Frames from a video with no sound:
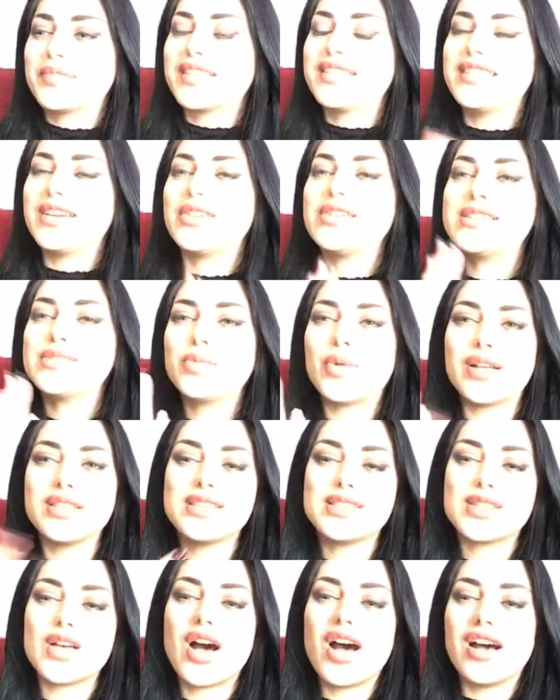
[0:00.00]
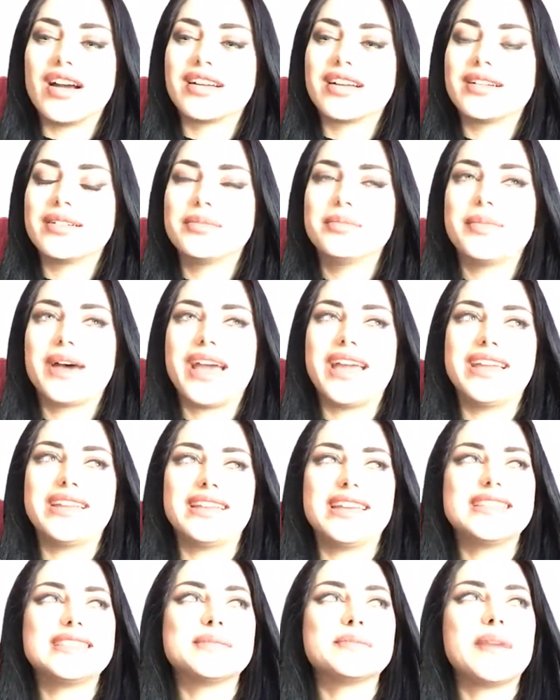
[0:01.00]
There is one song.
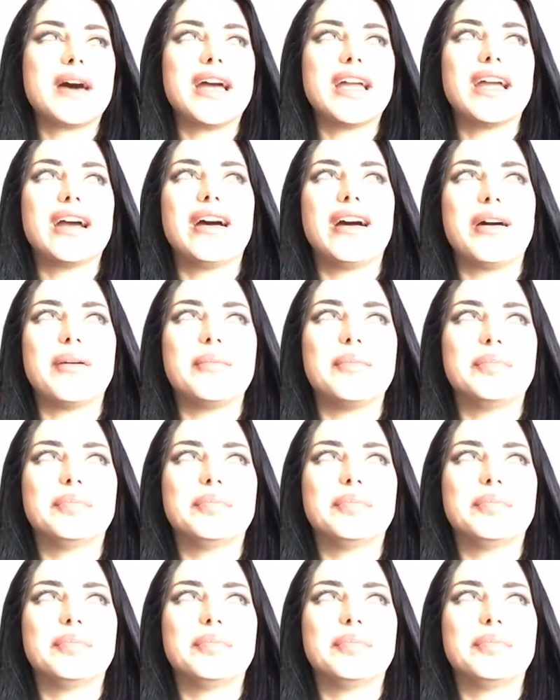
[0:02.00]
It's my